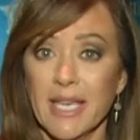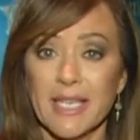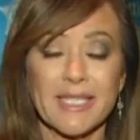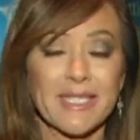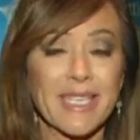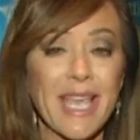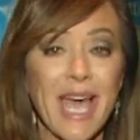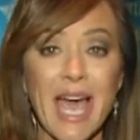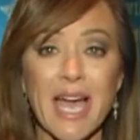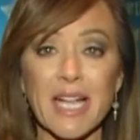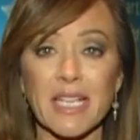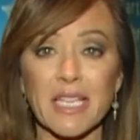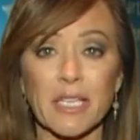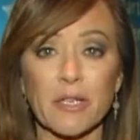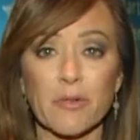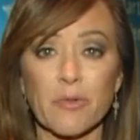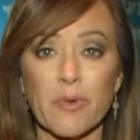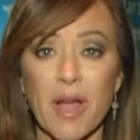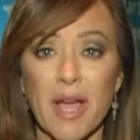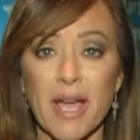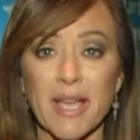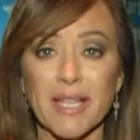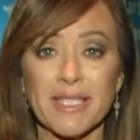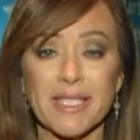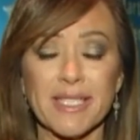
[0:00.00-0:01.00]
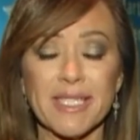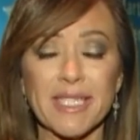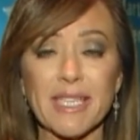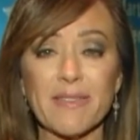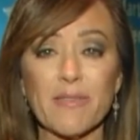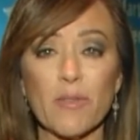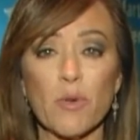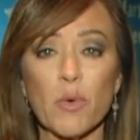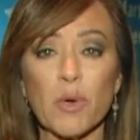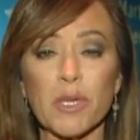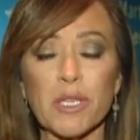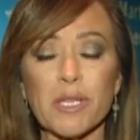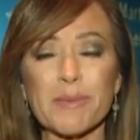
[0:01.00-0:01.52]
Exactly right.
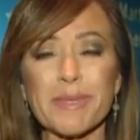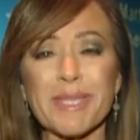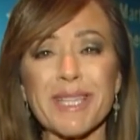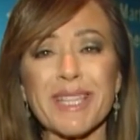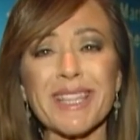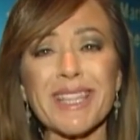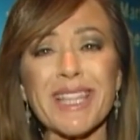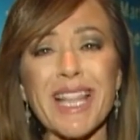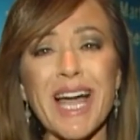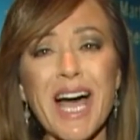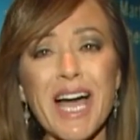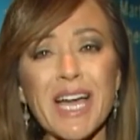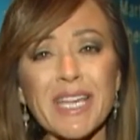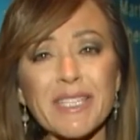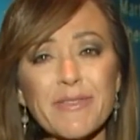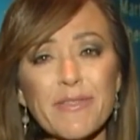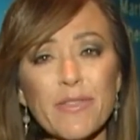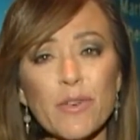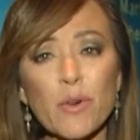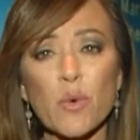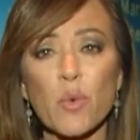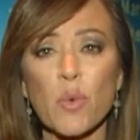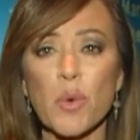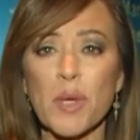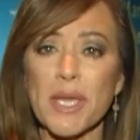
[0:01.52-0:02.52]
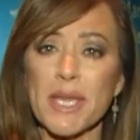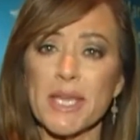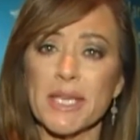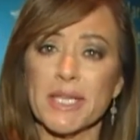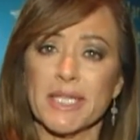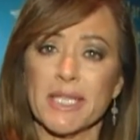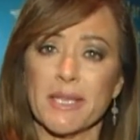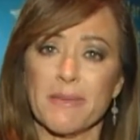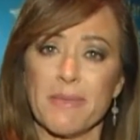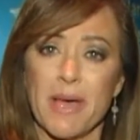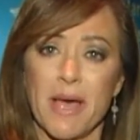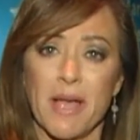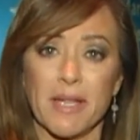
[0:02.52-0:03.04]
Steven Williams lied for
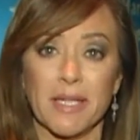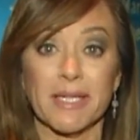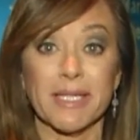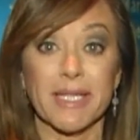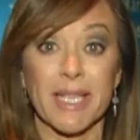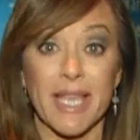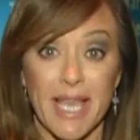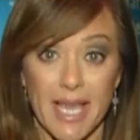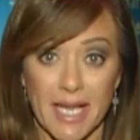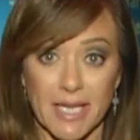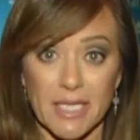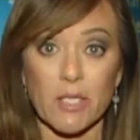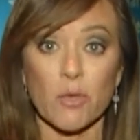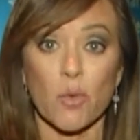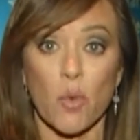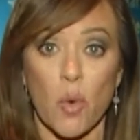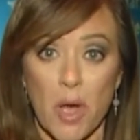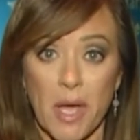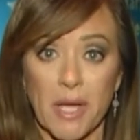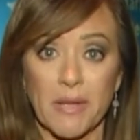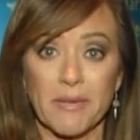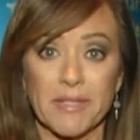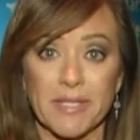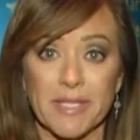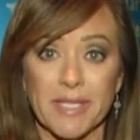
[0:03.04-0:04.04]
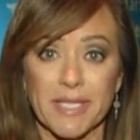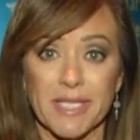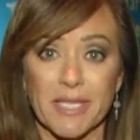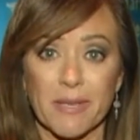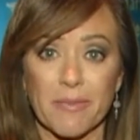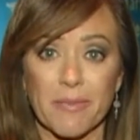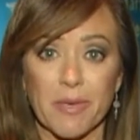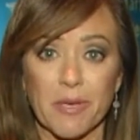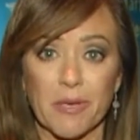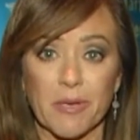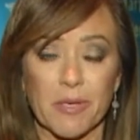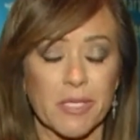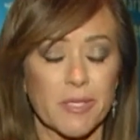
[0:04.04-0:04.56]
weeks about his ex-wife's
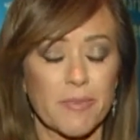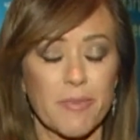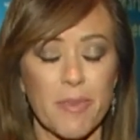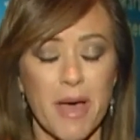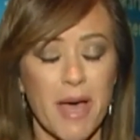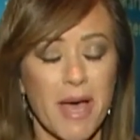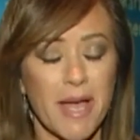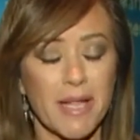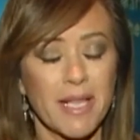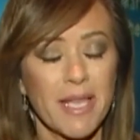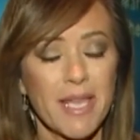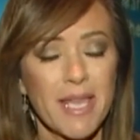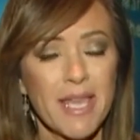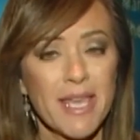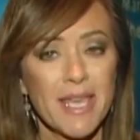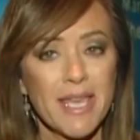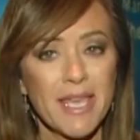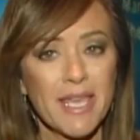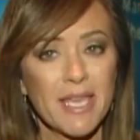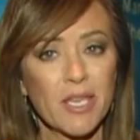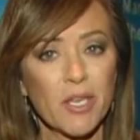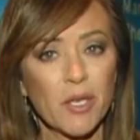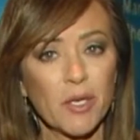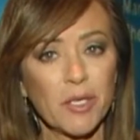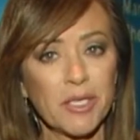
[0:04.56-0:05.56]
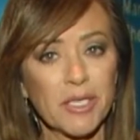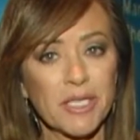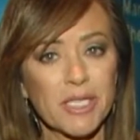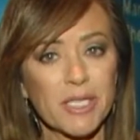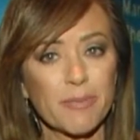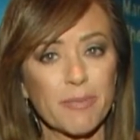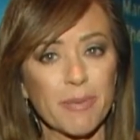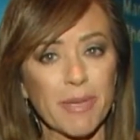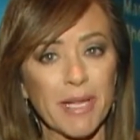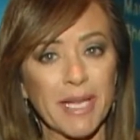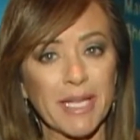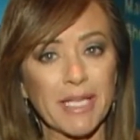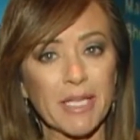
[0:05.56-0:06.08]
disappearance, but he couldn't
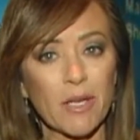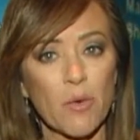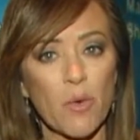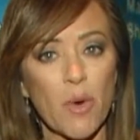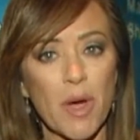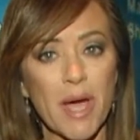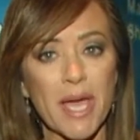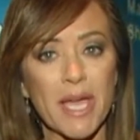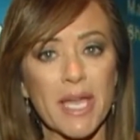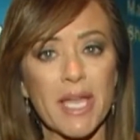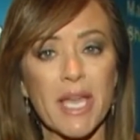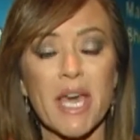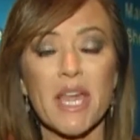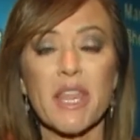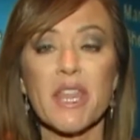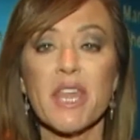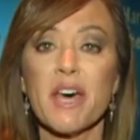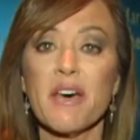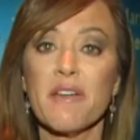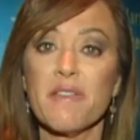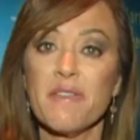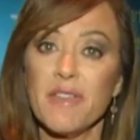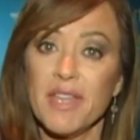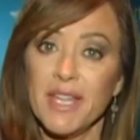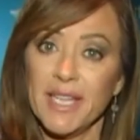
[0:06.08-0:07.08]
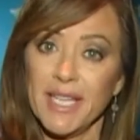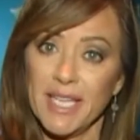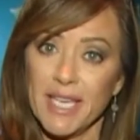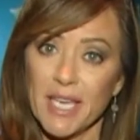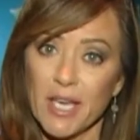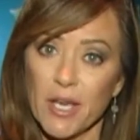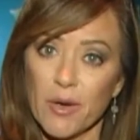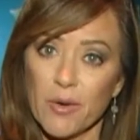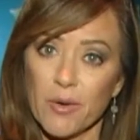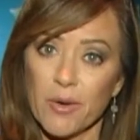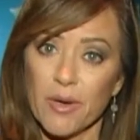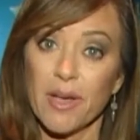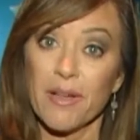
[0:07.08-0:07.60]
explain away the
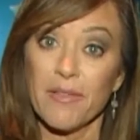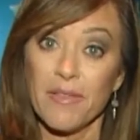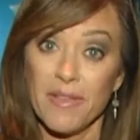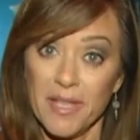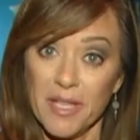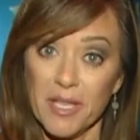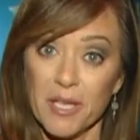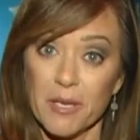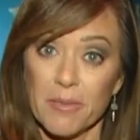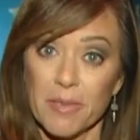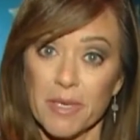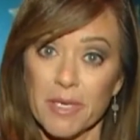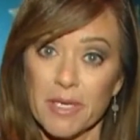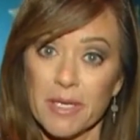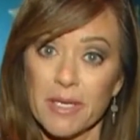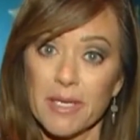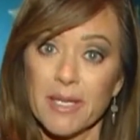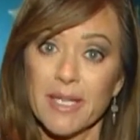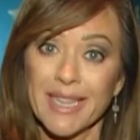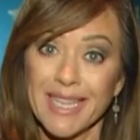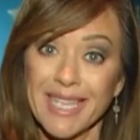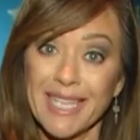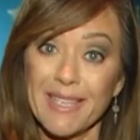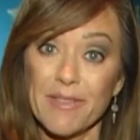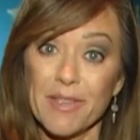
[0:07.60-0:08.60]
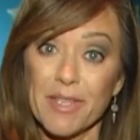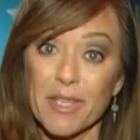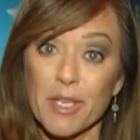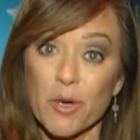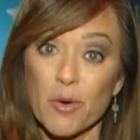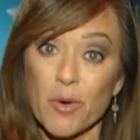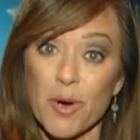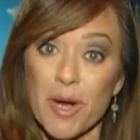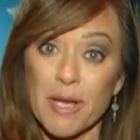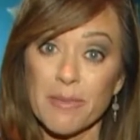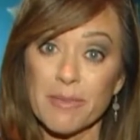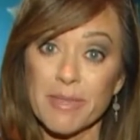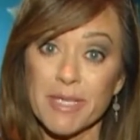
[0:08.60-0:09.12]
video of him leaving the
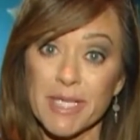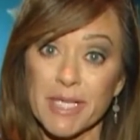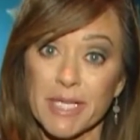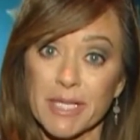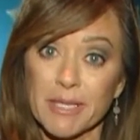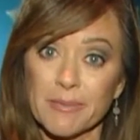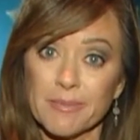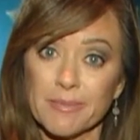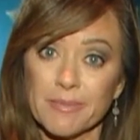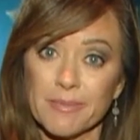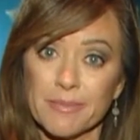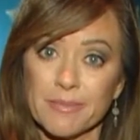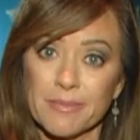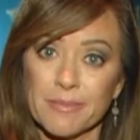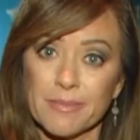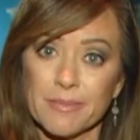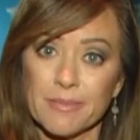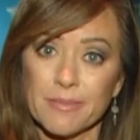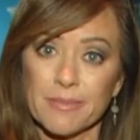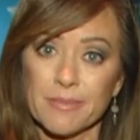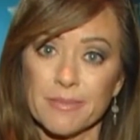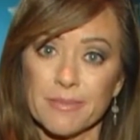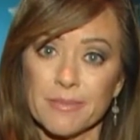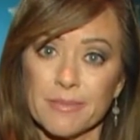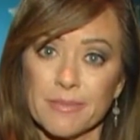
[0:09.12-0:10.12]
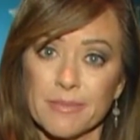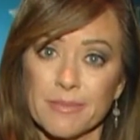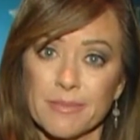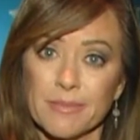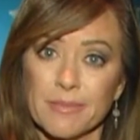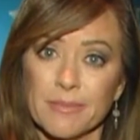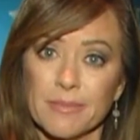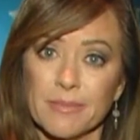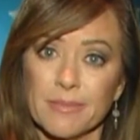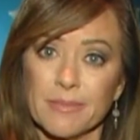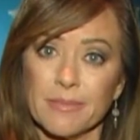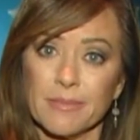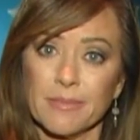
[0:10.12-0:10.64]
crime scene.
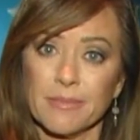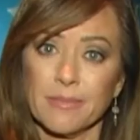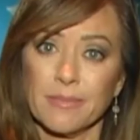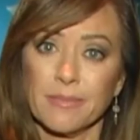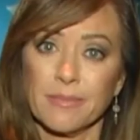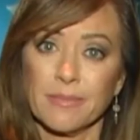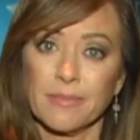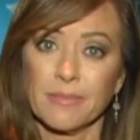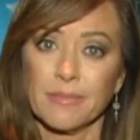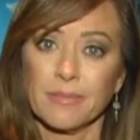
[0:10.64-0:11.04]
What